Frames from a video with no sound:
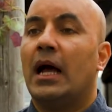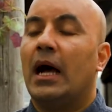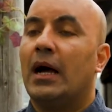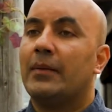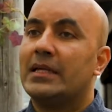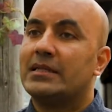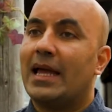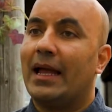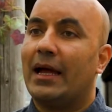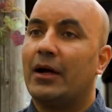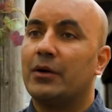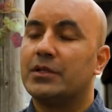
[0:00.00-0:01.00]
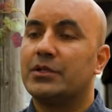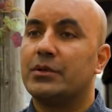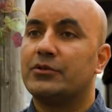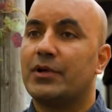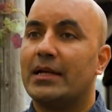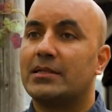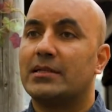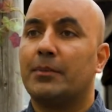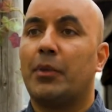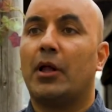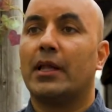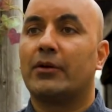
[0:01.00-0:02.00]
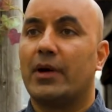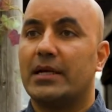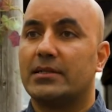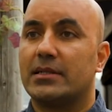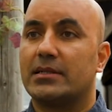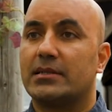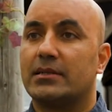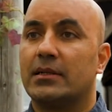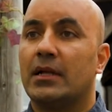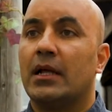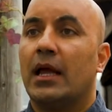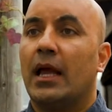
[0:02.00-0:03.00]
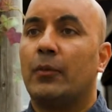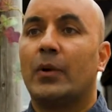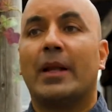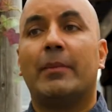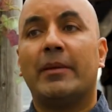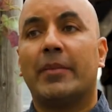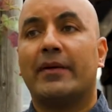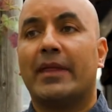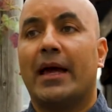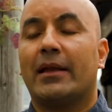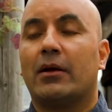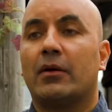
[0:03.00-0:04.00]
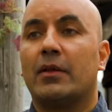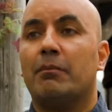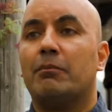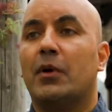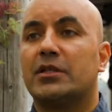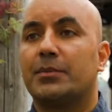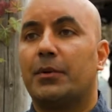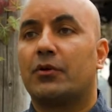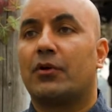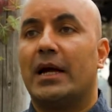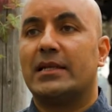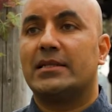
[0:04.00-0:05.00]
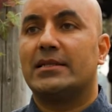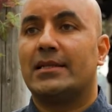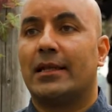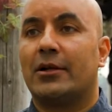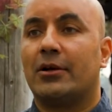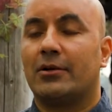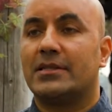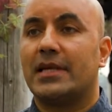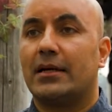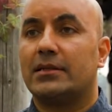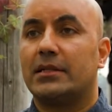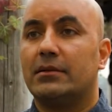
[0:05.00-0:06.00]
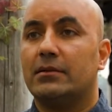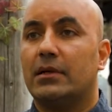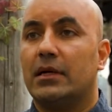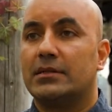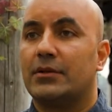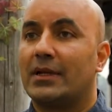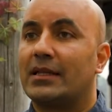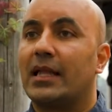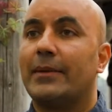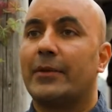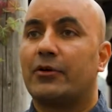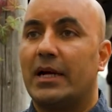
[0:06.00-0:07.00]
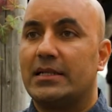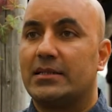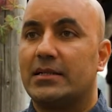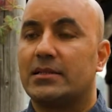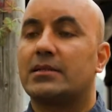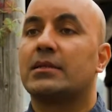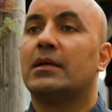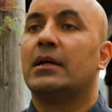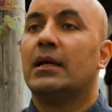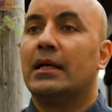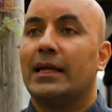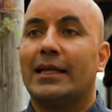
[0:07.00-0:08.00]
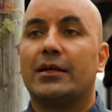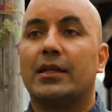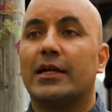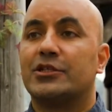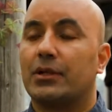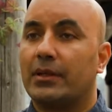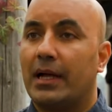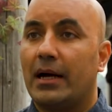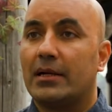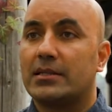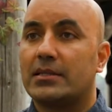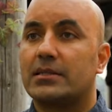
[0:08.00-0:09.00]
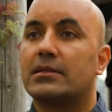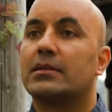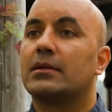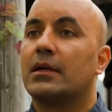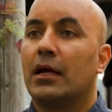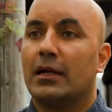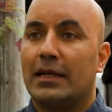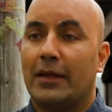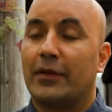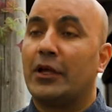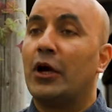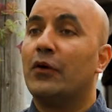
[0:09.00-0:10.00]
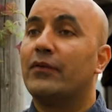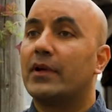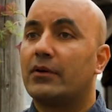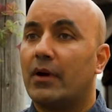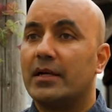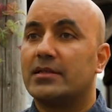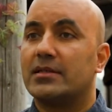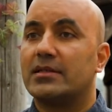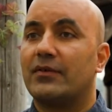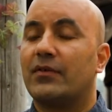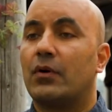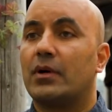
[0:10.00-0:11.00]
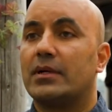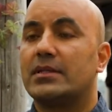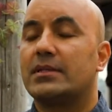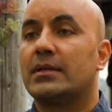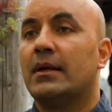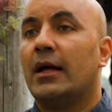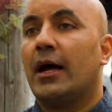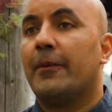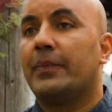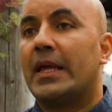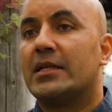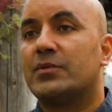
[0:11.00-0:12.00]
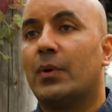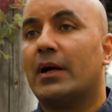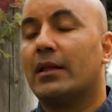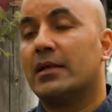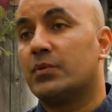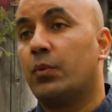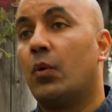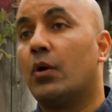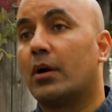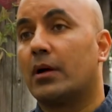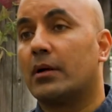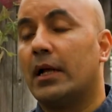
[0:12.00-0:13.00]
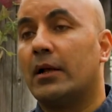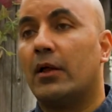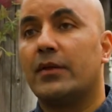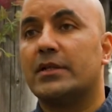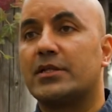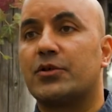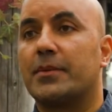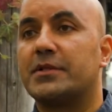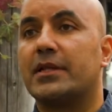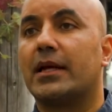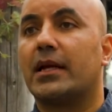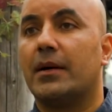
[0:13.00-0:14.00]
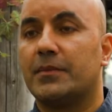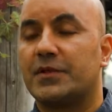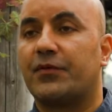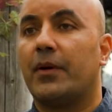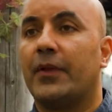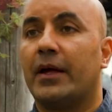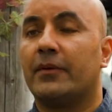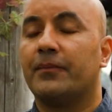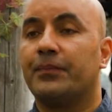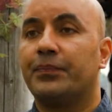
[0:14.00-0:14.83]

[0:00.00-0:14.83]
um, is how to address the polycrisis. And what I mean by that are the multiple crises that are intersecting. So the climate crisis, ecological loss, now the COVID crisis, of course, um, as well as war and all the disruption that comes from that.